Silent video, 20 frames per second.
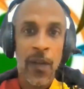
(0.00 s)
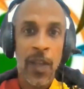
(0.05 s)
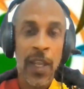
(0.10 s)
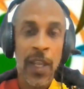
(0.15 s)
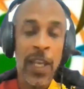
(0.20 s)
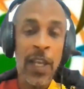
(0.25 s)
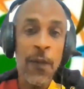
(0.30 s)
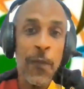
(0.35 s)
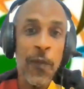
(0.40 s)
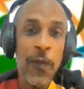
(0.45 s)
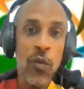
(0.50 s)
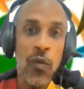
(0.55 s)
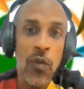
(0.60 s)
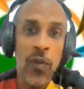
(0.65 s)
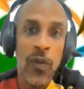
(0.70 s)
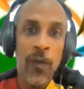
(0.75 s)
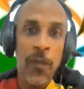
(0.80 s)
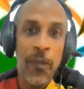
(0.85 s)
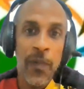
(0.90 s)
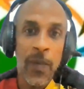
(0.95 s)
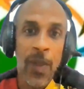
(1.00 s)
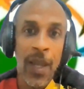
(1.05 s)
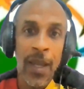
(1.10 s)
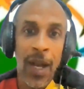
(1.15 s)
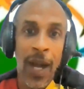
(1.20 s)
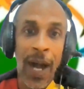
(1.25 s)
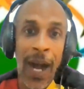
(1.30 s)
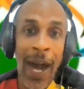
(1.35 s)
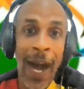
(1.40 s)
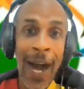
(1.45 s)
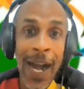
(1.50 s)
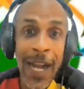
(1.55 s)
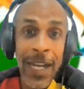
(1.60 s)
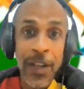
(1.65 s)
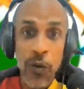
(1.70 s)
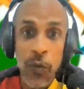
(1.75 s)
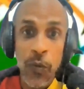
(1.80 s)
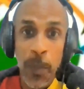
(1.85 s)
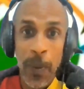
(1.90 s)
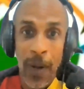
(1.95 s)
if you
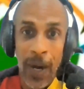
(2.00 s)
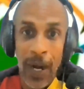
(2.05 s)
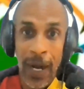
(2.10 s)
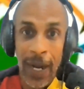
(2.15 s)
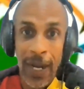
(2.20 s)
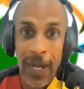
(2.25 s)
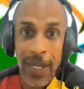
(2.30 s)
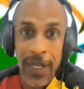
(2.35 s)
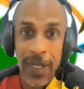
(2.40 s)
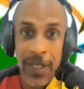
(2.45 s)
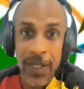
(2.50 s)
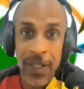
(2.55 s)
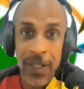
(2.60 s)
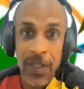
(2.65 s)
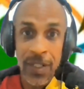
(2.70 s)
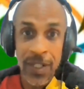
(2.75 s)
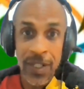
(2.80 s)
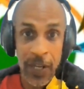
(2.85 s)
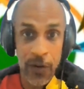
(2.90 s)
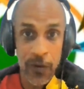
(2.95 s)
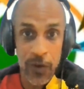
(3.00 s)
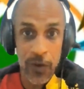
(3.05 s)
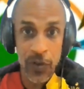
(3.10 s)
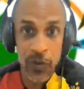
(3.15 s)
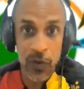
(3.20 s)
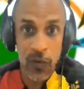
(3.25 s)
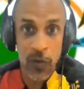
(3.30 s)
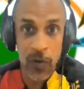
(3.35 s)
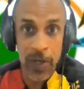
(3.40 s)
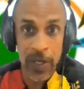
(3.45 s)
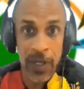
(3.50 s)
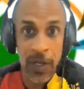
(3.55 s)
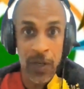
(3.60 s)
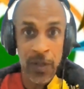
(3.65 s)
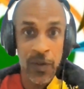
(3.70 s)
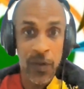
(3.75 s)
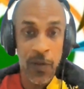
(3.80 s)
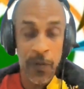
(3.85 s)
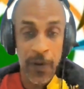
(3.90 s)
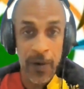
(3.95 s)
occupy territory
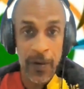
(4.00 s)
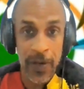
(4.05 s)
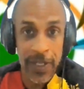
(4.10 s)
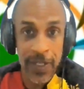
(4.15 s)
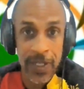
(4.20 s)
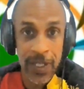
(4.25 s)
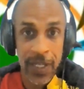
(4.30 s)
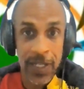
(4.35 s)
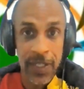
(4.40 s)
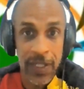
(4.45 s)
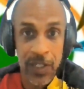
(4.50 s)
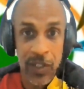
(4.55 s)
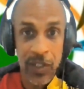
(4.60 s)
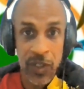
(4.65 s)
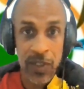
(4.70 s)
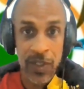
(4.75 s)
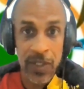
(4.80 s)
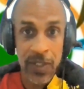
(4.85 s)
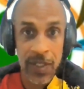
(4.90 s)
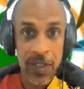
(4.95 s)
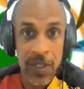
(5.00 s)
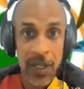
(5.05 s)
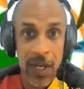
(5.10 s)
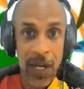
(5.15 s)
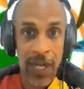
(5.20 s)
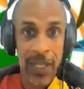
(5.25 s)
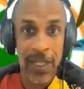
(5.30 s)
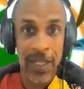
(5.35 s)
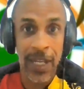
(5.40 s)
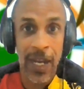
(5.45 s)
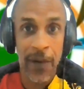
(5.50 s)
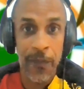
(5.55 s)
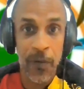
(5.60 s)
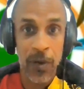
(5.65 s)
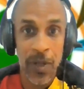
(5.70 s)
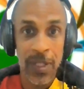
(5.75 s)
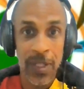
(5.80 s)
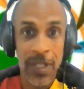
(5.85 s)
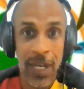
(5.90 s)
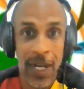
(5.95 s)
under various conditions on the
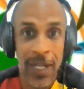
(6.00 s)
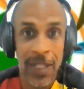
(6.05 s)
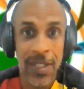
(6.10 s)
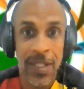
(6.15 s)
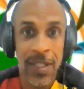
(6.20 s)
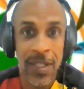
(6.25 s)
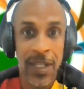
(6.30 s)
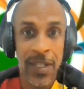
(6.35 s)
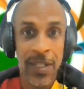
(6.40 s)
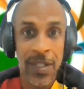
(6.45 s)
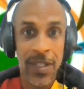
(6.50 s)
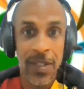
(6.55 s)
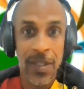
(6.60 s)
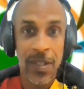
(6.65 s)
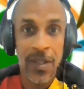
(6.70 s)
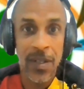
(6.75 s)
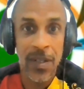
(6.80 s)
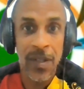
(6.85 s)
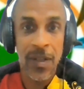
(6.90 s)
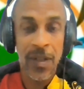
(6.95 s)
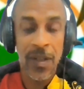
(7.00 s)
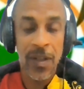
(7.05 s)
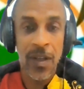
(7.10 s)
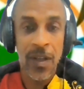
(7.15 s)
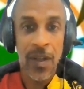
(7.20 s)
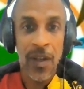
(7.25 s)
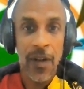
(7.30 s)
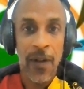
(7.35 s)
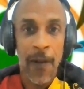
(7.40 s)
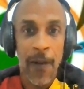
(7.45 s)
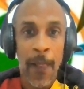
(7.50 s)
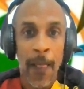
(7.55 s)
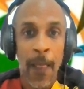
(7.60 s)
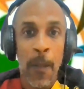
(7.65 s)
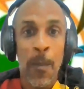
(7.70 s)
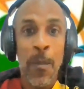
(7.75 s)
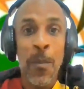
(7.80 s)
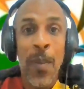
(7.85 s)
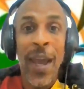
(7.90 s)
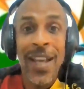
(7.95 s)
African continent,
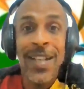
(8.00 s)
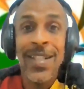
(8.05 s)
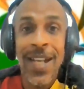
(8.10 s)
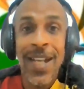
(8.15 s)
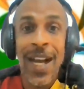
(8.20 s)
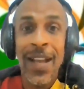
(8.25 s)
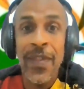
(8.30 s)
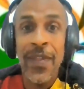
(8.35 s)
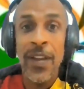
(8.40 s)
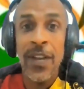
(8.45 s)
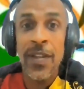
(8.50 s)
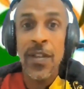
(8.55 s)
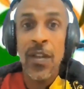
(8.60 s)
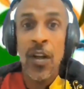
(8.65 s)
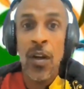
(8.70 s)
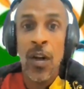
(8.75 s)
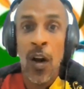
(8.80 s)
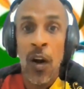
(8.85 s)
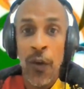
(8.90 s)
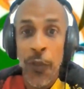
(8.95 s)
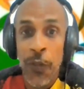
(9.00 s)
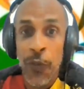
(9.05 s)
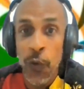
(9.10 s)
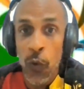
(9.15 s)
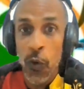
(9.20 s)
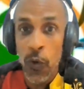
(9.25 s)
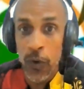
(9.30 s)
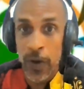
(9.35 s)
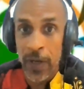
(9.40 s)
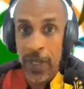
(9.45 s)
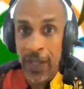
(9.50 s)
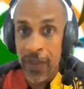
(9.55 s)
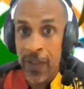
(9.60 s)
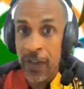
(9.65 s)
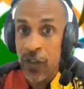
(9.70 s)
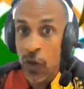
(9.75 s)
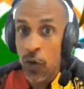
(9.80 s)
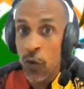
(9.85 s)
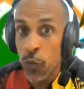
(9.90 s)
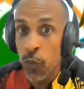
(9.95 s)
based on this authority,
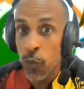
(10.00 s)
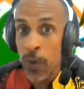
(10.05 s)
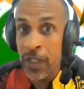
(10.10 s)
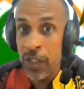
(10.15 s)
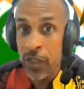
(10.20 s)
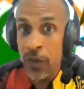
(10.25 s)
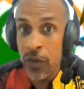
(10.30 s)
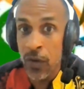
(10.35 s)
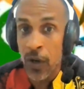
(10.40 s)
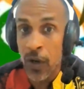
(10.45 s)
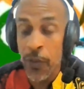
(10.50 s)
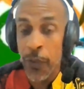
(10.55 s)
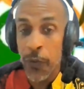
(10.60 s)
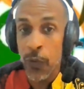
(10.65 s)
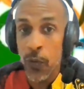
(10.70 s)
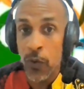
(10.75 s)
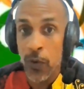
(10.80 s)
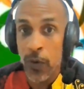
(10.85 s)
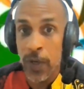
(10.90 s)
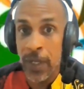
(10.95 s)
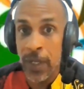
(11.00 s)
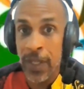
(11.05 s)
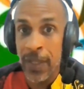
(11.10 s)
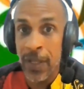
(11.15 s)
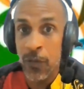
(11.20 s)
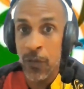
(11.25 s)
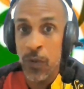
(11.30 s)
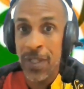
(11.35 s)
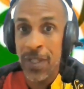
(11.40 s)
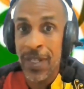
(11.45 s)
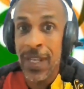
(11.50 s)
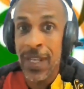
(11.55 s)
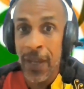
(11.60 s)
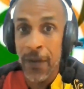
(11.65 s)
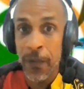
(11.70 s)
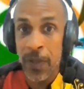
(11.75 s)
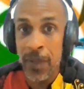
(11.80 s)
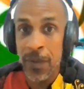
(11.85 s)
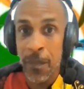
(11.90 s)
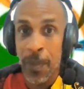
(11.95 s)
this original authority that was
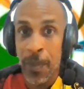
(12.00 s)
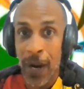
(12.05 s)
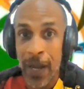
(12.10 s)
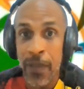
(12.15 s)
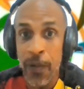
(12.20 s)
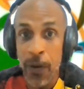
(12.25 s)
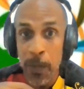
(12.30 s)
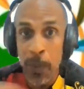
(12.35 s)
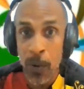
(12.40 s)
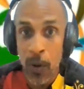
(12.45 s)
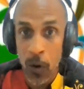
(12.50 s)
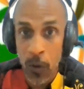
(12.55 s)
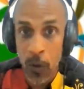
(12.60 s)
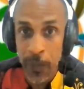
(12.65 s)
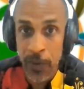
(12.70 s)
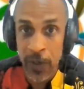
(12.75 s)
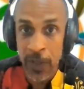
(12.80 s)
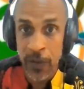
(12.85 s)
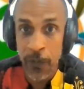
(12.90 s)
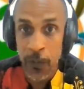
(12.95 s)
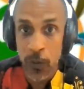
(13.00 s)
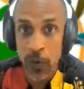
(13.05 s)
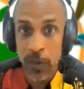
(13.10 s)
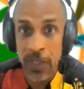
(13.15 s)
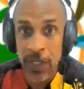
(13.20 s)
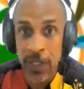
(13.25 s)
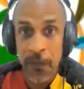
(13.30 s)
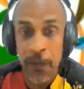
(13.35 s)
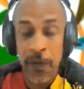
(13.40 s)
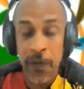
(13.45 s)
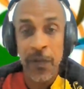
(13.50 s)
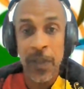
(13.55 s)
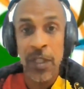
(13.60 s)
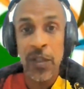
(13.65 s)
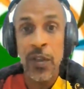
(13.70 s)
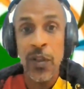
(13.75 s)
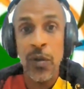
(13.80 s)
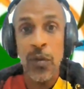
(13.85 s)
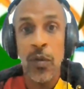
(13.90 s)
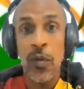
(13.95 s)
given by the Pope in
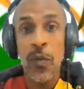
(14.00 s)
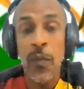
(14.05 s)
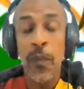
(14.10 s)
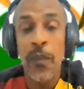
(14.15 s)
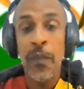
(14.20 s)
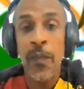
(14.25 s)
1452,